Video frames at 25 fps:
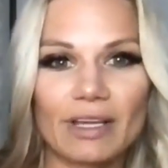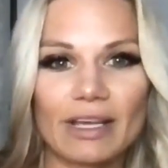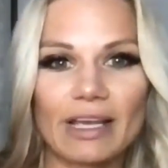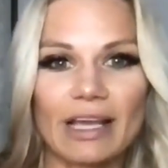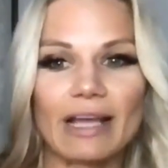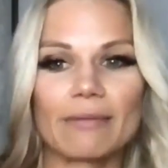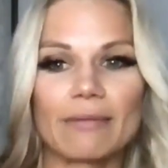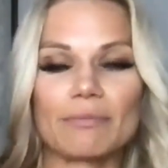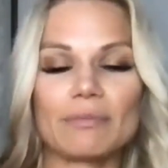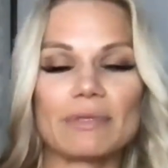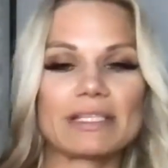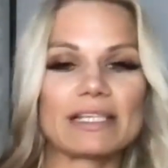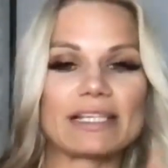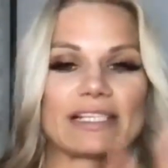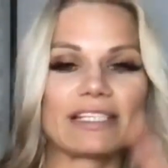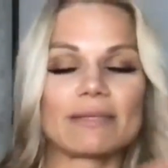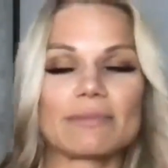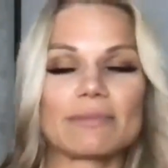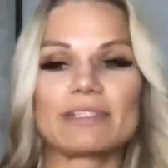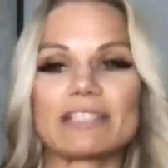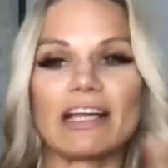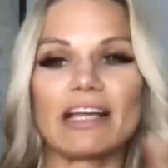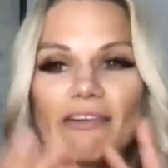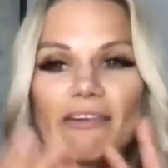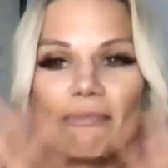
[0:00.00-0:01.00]
Okay, missing
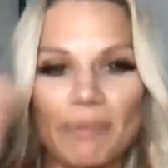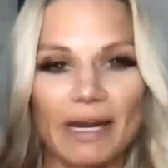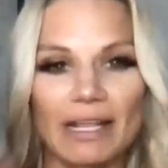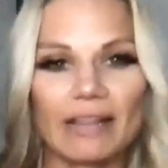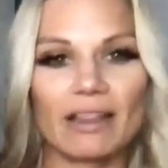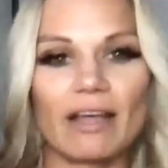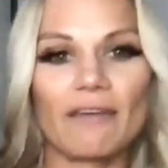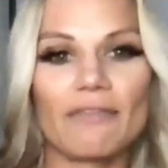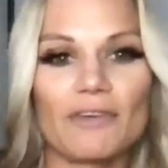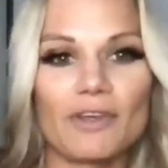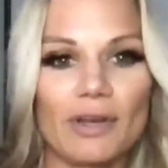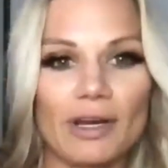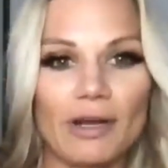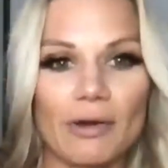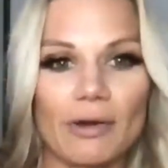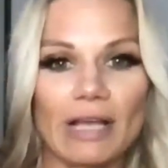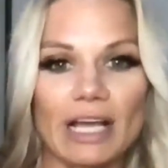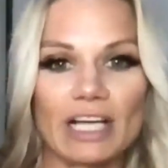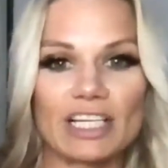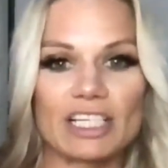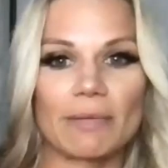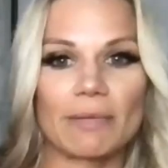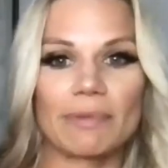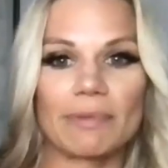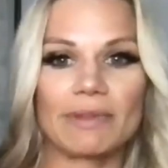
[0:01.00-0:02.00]
some stuff, but I love you and I'll
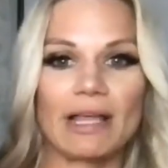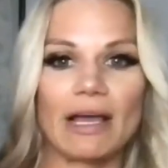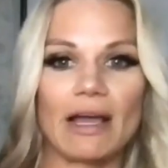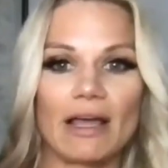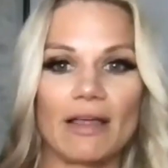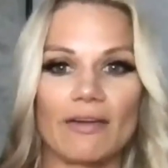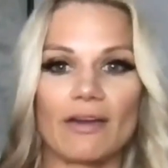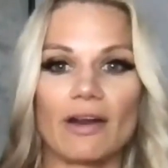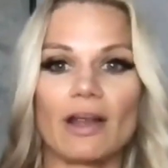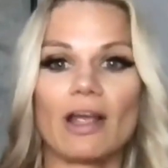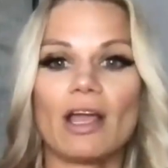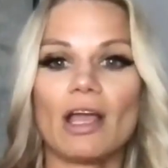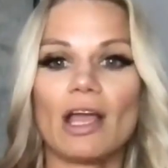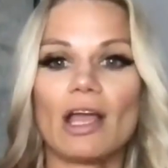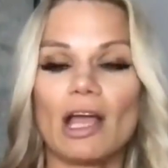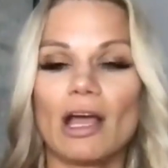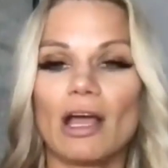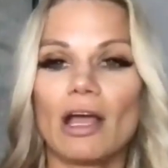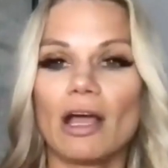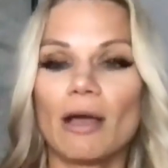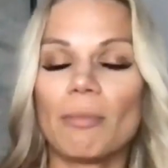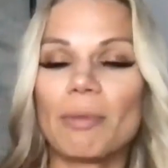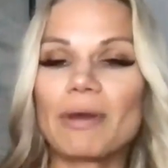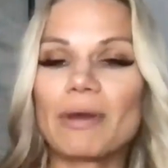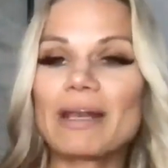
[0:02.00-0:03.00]
catch up with that other.
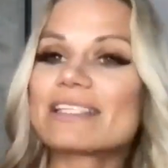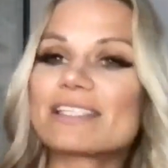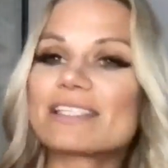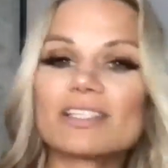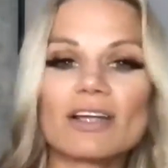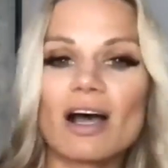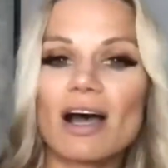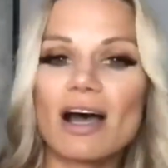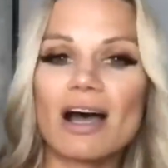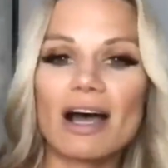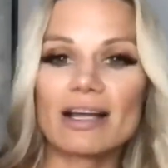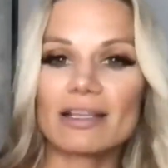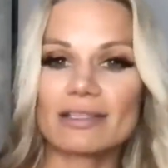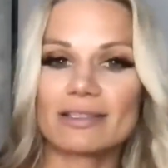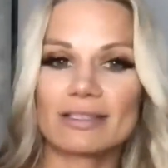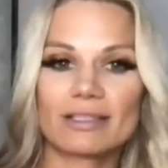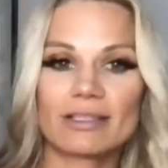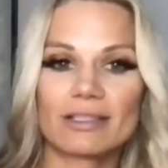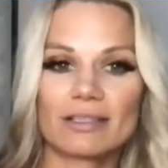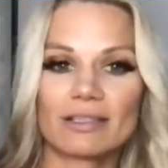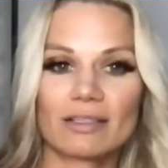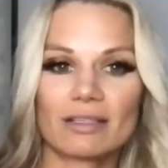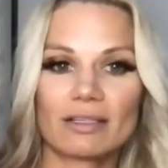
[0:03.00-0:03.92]
But it's not.